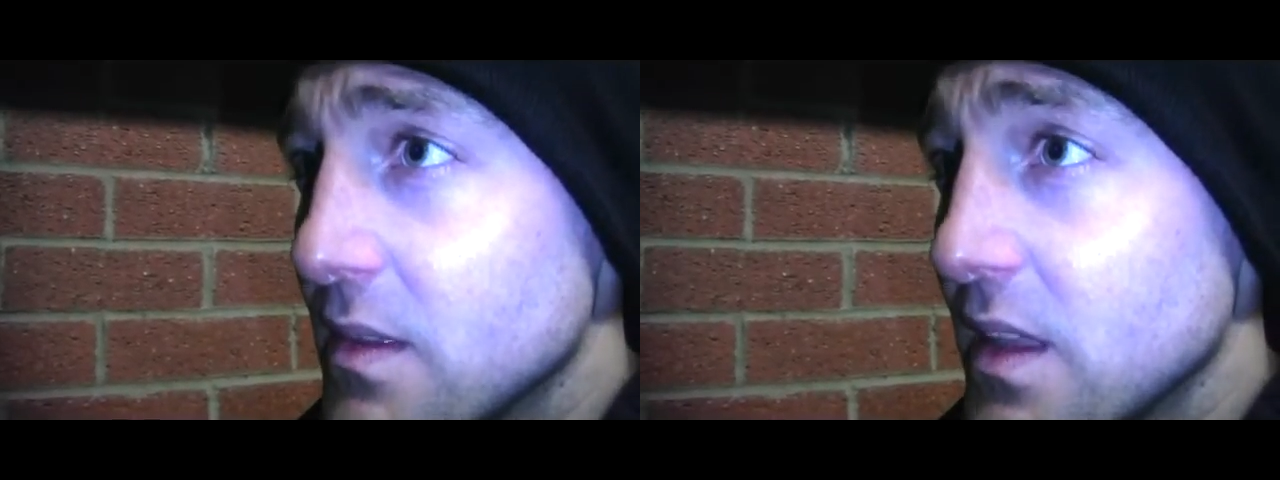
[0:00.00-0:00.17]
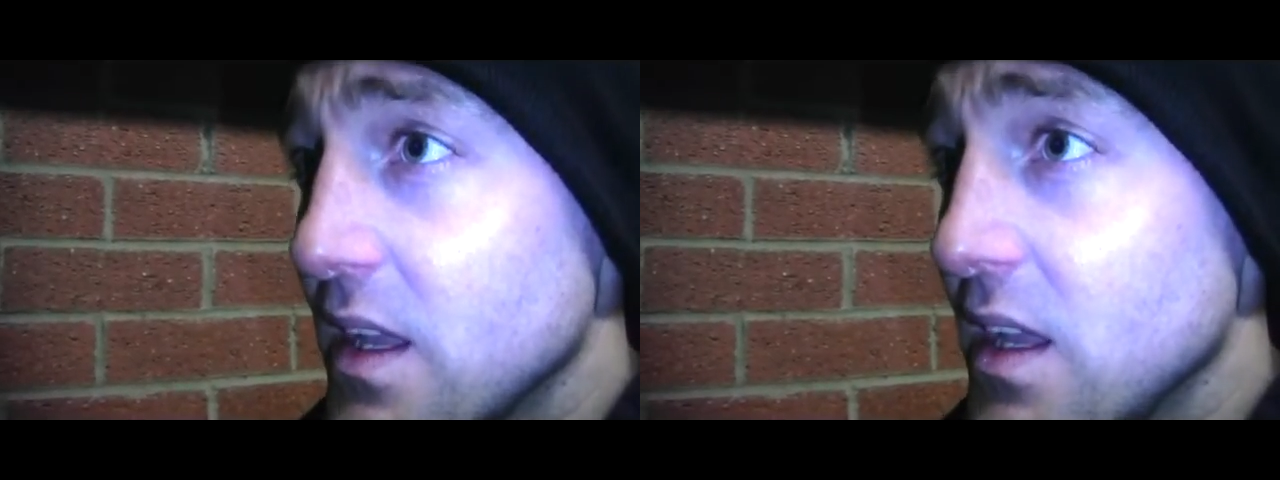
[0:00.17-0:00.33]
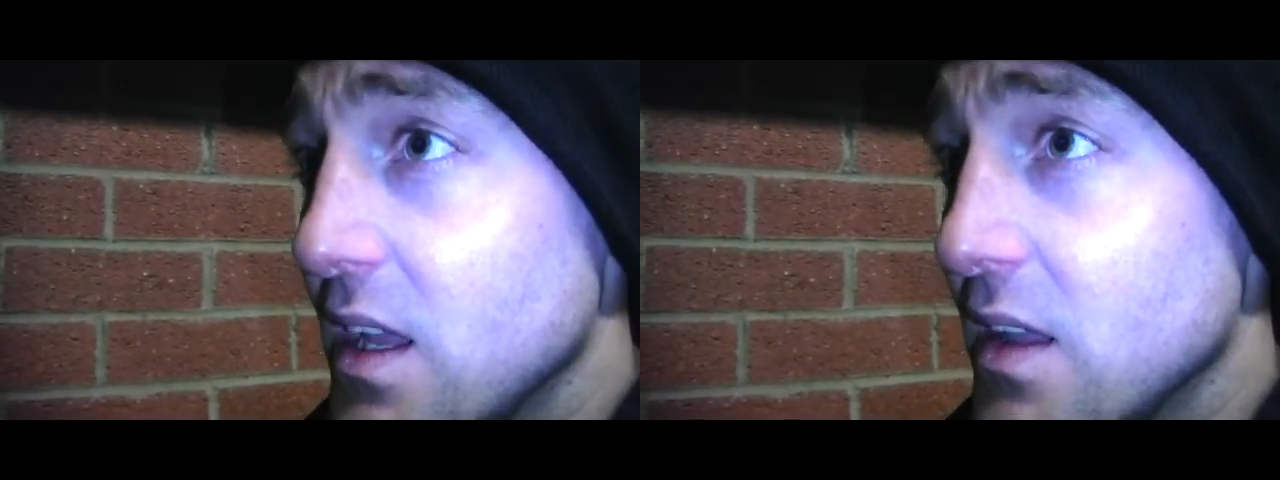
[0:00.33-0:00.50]

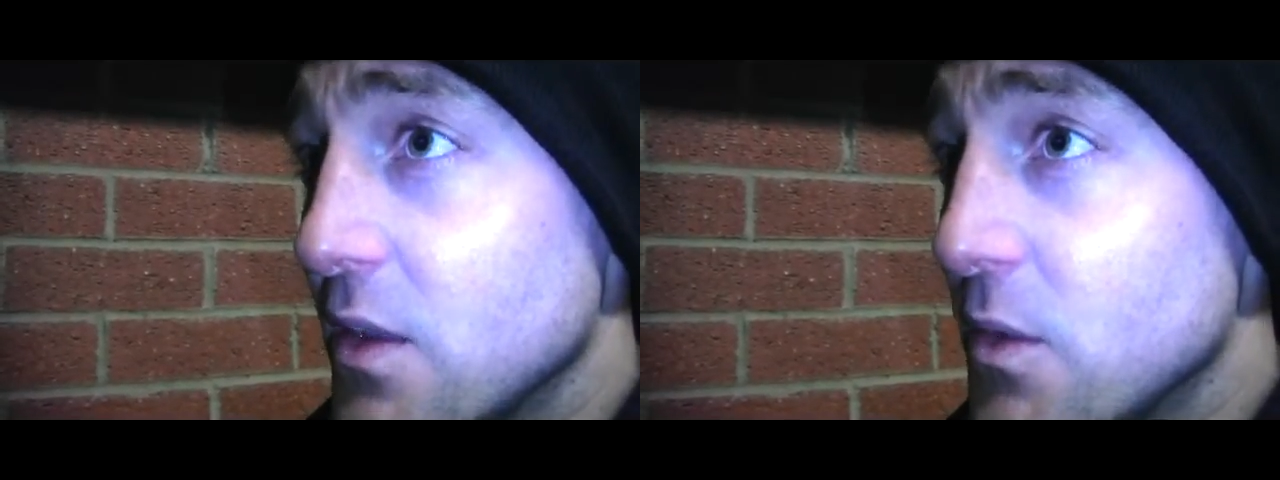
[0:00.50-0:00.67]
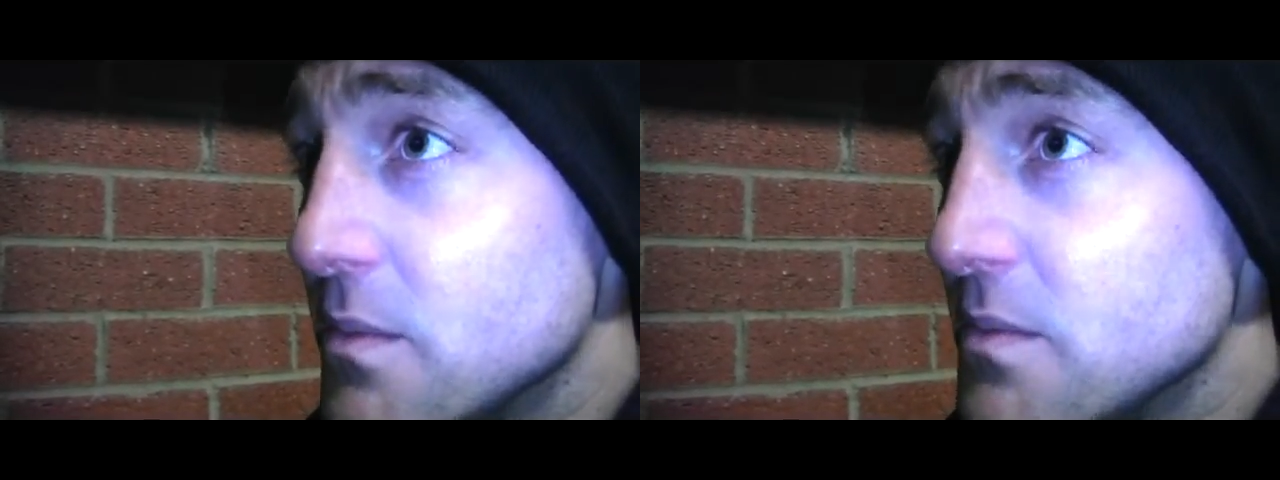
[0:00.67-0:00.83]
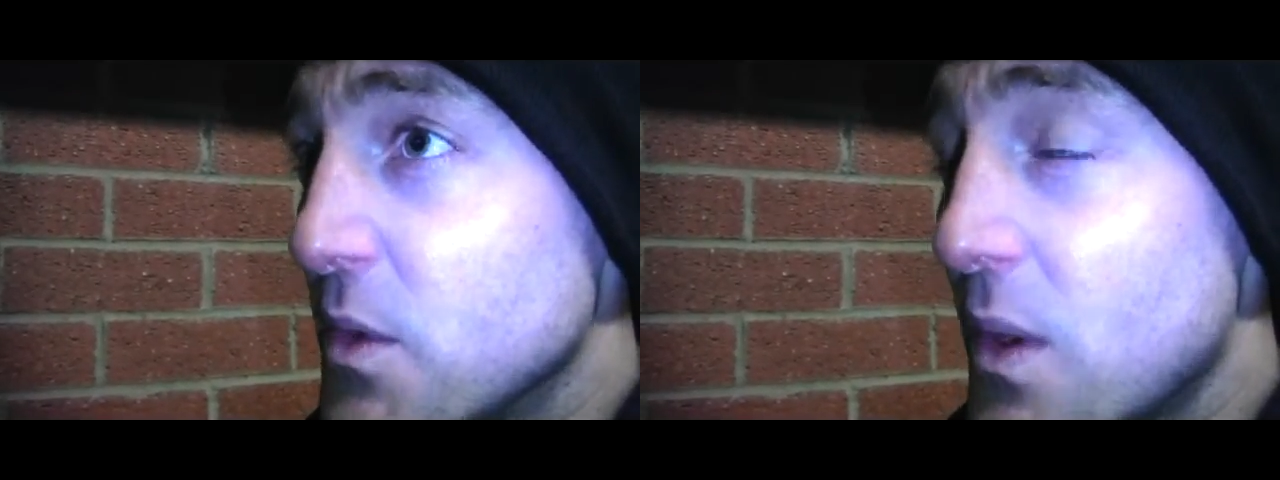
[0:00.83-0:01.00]

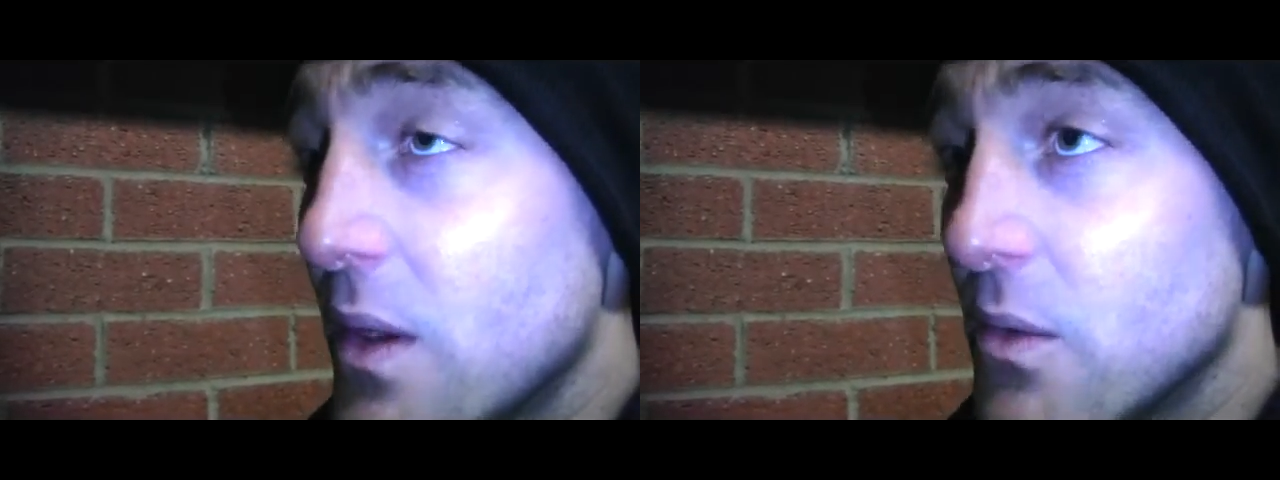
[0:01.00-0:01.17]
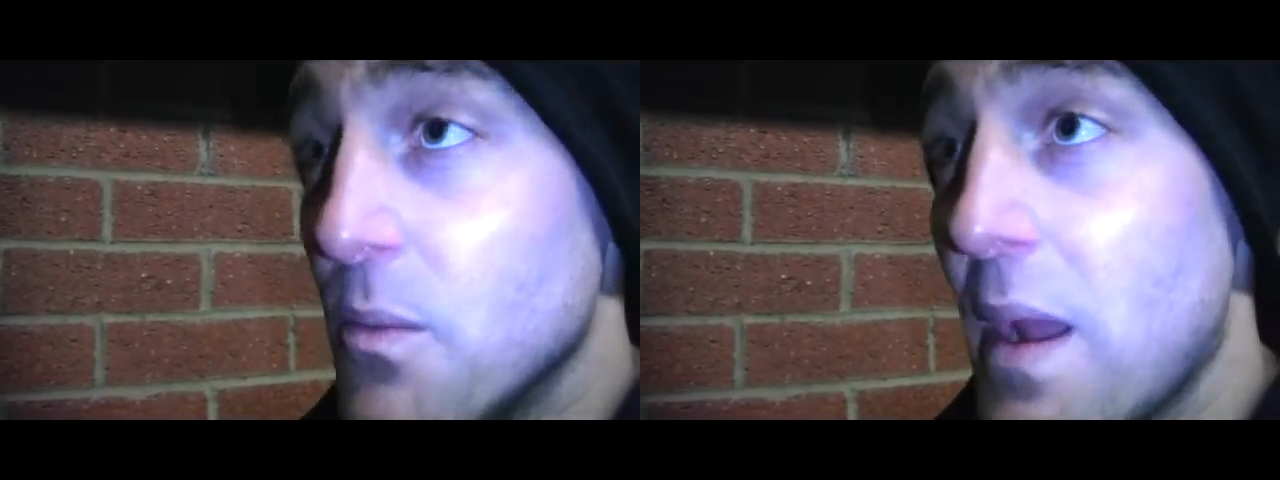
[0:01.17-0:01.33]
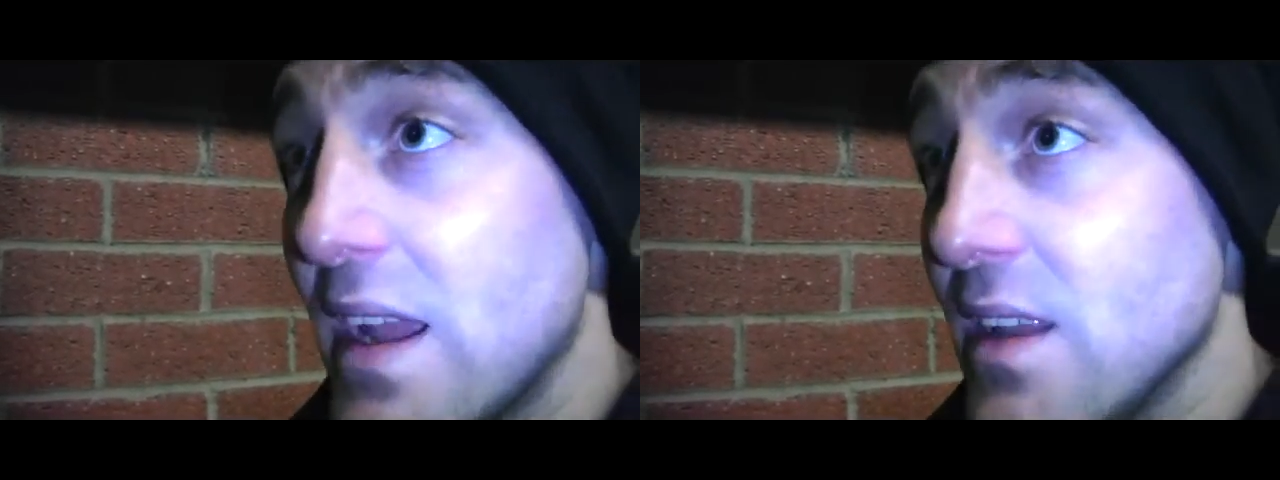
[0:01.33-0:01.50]
the
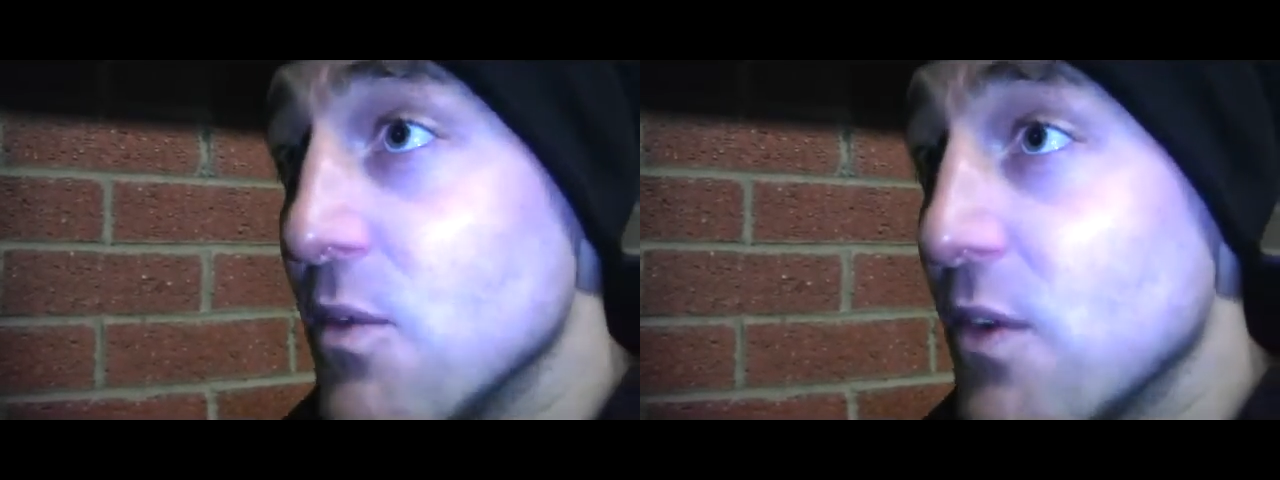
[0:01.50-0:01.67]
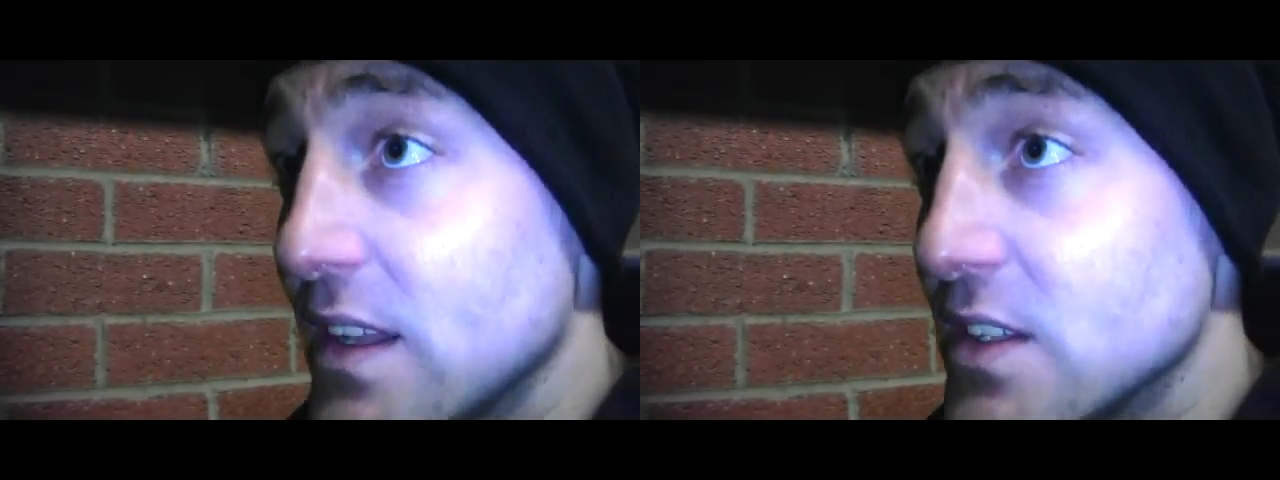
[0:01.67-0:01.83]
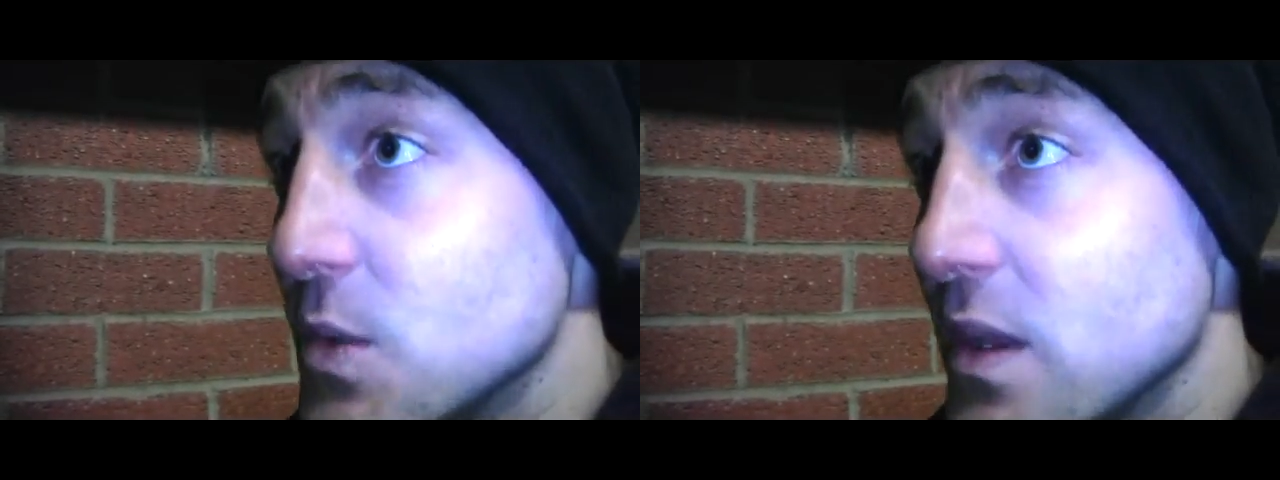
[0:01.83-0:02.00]
remaining fans